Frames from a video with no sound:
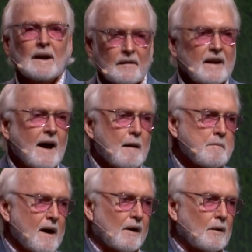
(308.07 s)
Now I
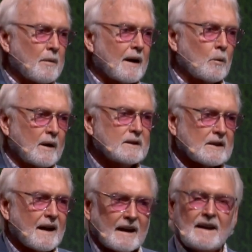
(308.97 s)
mount up like wings,
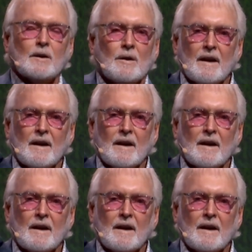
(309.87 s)
like an eagle.